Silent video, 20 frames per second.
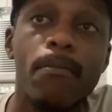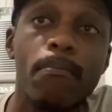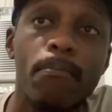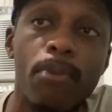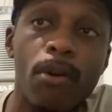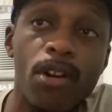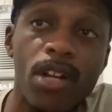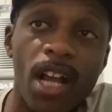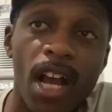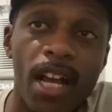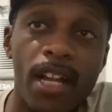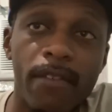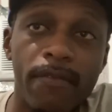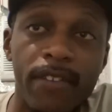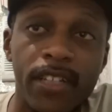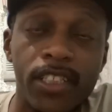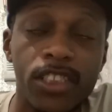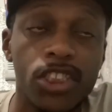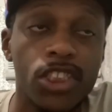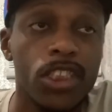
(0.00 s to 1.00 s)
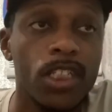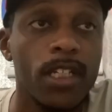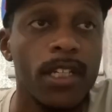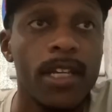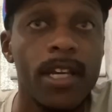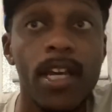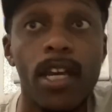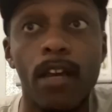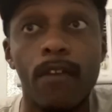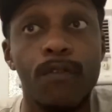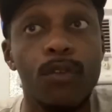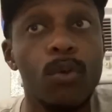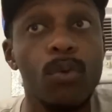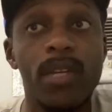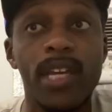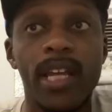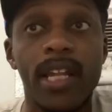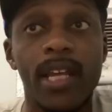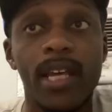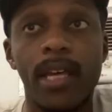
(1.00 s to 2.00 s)
Bogdanovic. If you
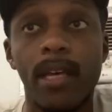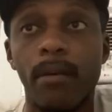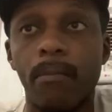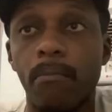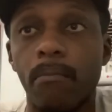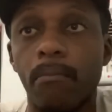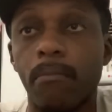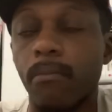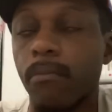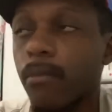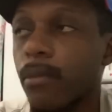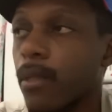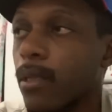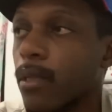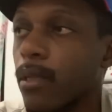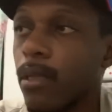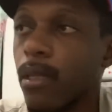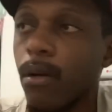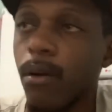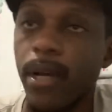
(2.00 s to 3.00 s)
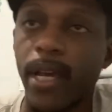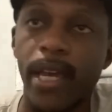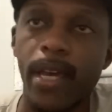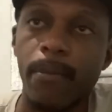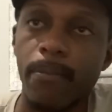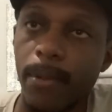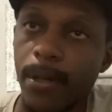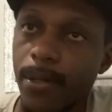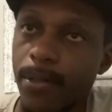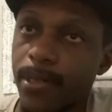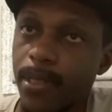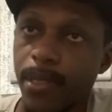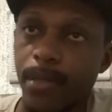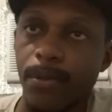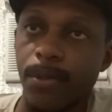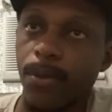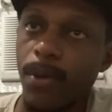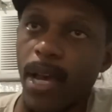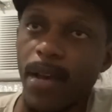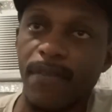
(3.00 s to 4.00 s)
get him, Lord have mercy,
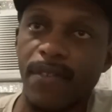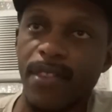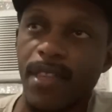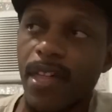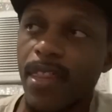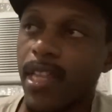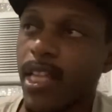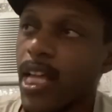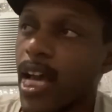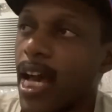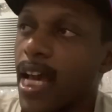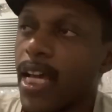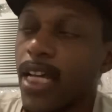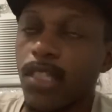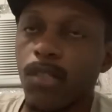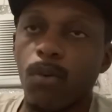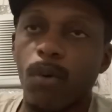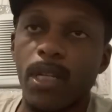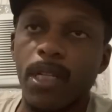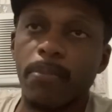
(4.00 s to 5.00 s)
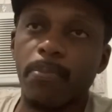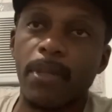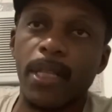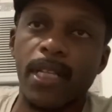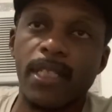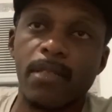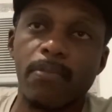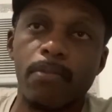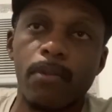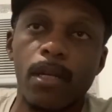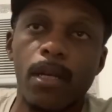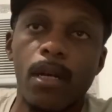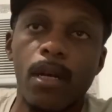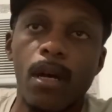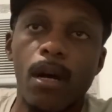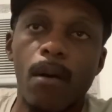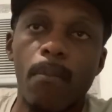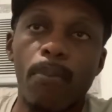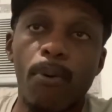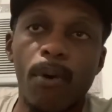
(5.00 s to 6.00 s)
you have another guy, a 20-plus
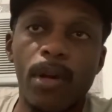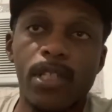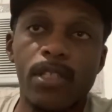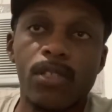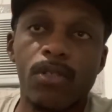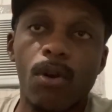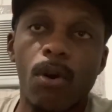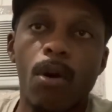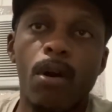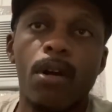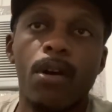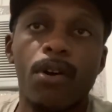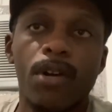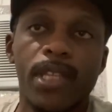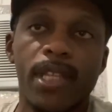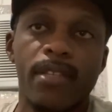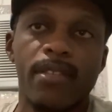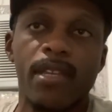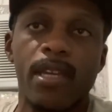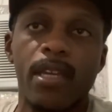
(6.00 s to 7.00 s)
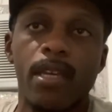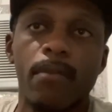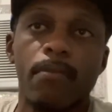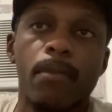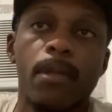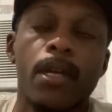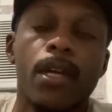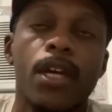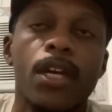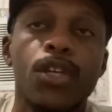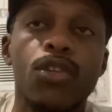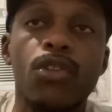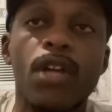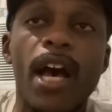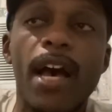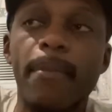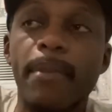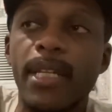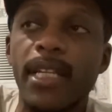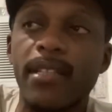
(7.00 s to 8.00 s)
point scorer on your team. You know
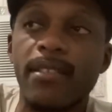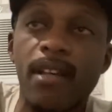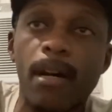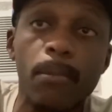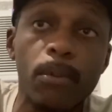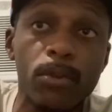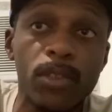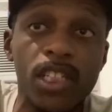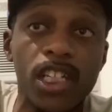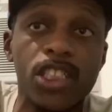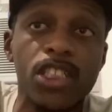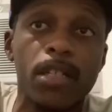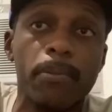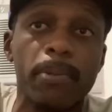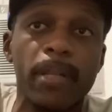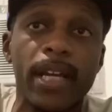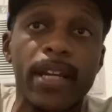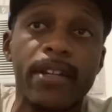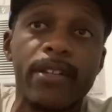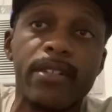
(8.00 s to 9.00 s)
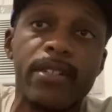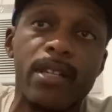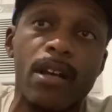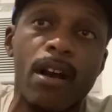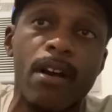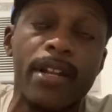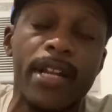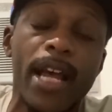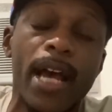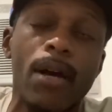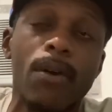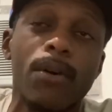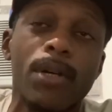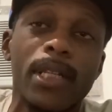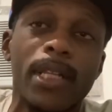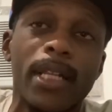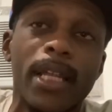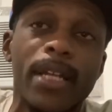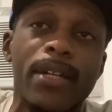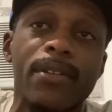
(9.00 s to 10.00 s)
how many double-digit players are now on the
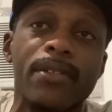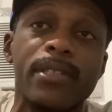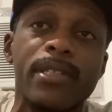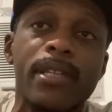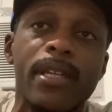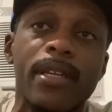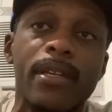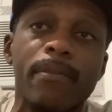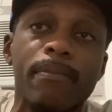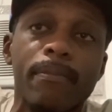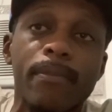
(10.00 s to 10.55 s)
Lakers team?